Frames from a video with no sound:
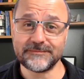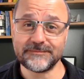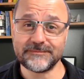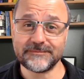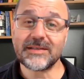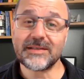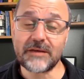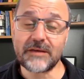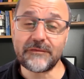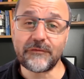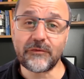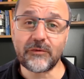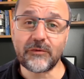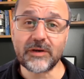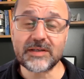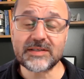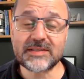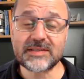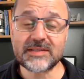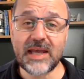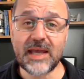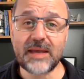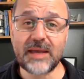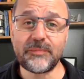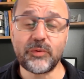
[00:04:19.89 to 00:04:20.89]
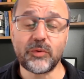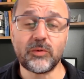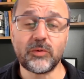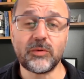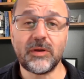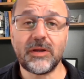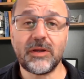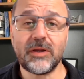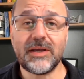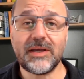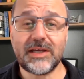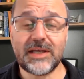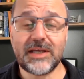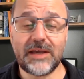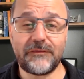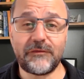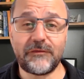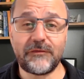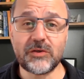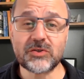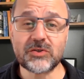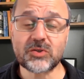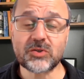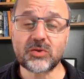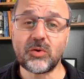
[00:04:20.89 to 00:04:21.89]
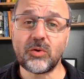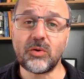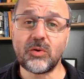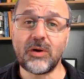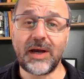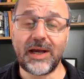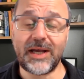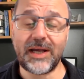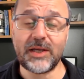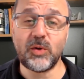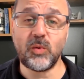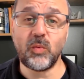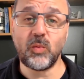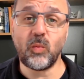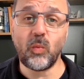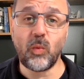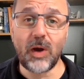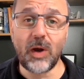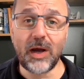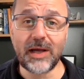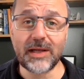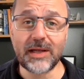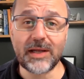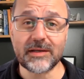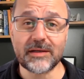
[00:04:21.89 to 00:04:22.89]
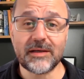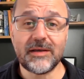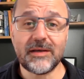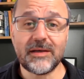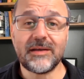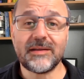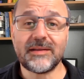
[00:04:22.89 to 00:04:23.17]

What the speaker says: So for example, if you score a 1,